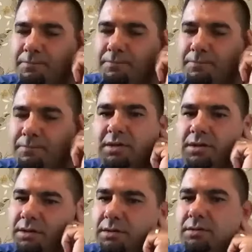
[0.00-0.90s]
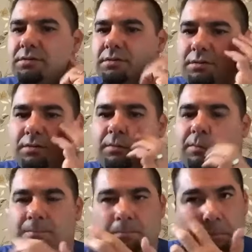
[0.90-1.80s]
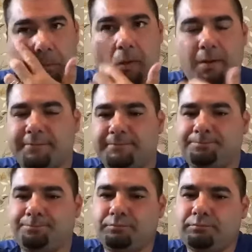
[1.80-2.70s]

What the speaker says: yeah, that's when at 17, that's when I went and